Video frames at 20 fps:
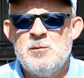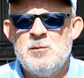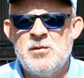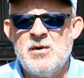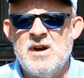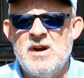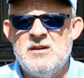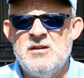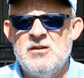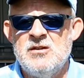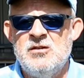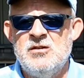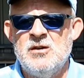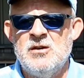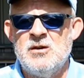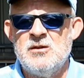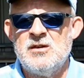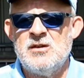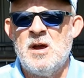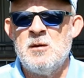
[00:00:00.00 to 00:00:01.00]
practice
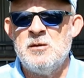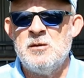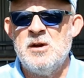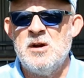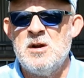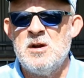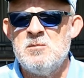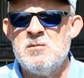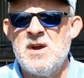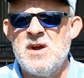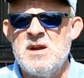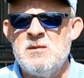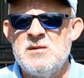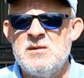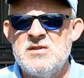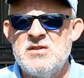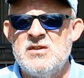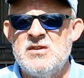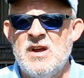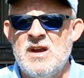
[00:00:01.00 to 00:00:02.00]
shots. I'm going to make
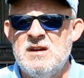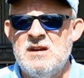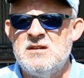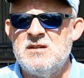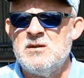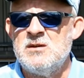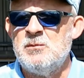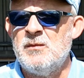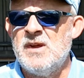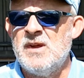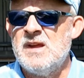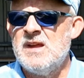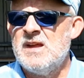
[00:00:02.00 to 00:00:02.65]
mistakes.